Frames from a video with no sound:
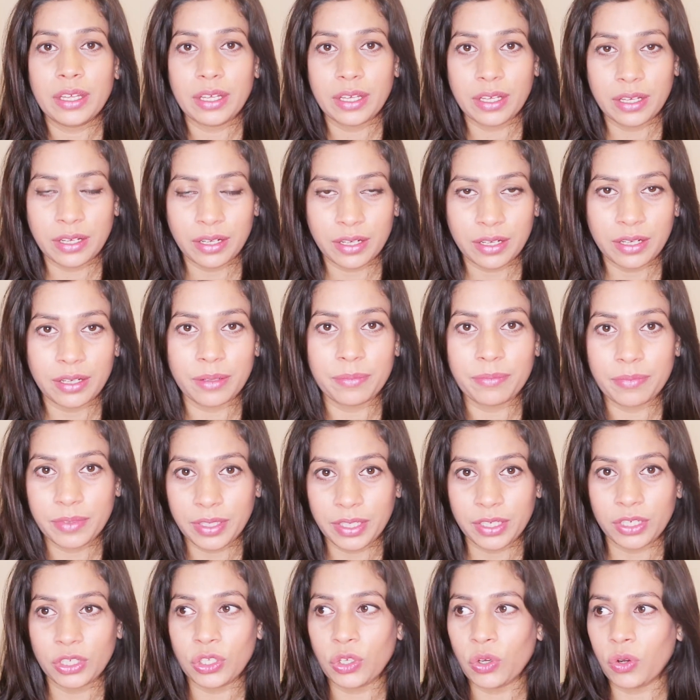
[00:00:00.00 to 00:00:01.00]

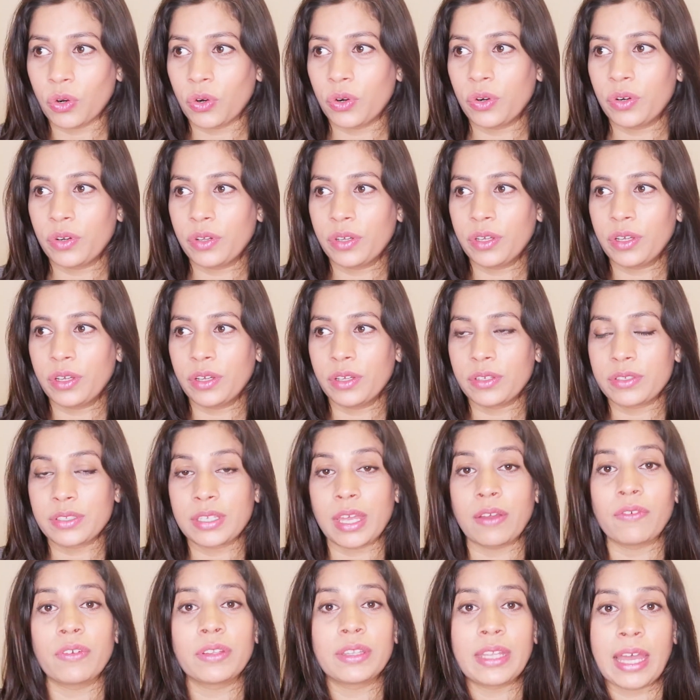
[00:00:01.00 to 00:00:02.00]
in your
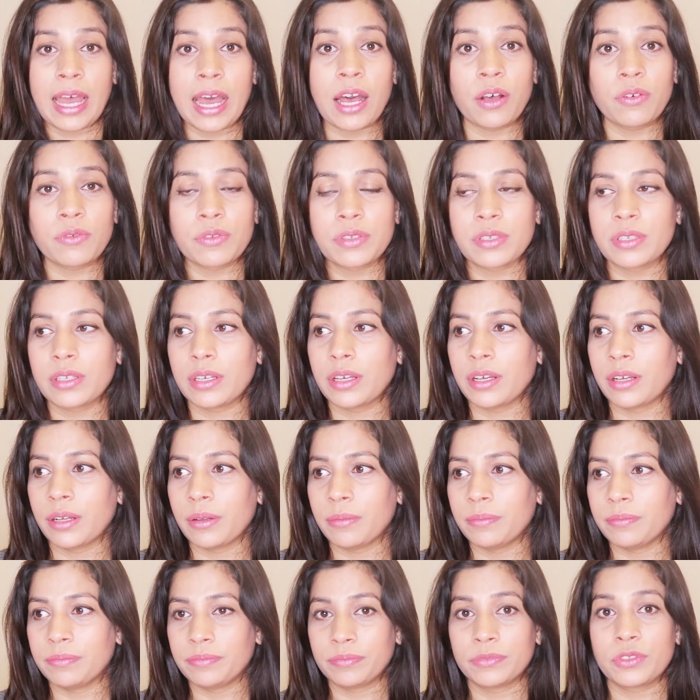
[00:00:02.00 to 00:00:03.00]
7th house,
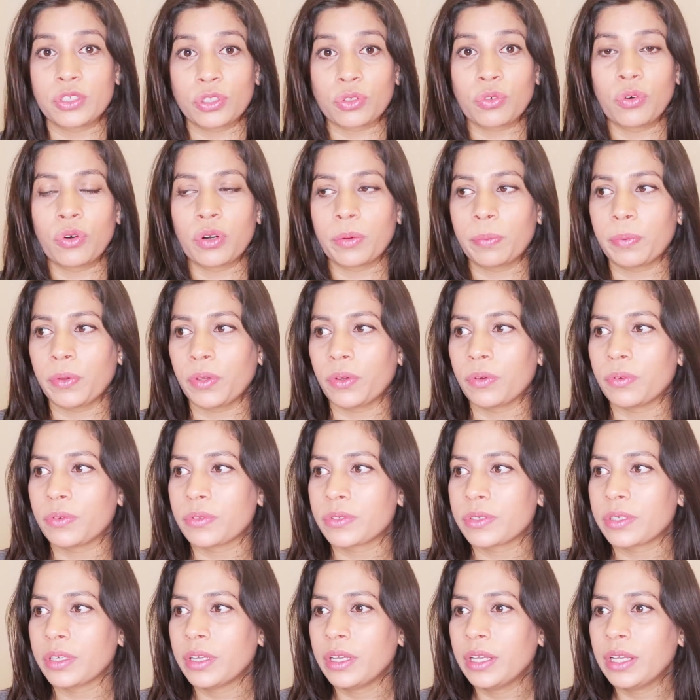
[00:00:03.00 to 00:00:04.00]

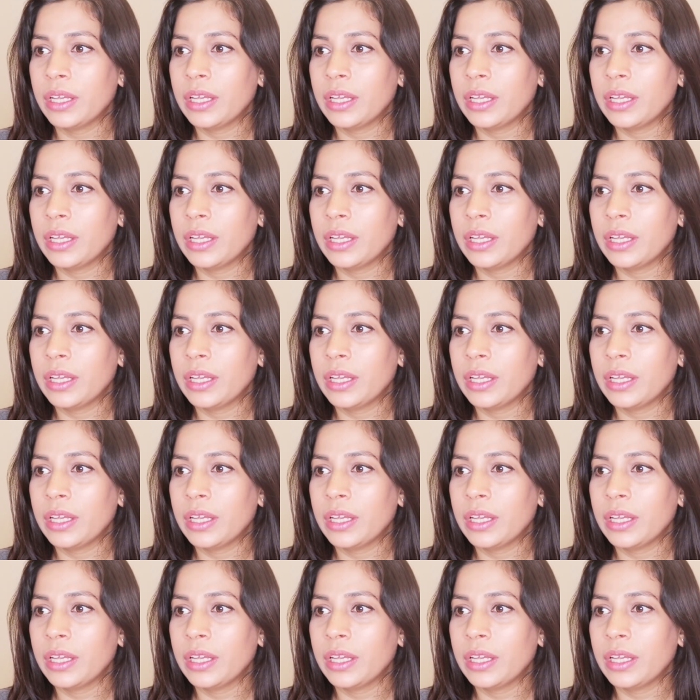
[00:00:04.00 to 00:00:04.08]
Scorpios.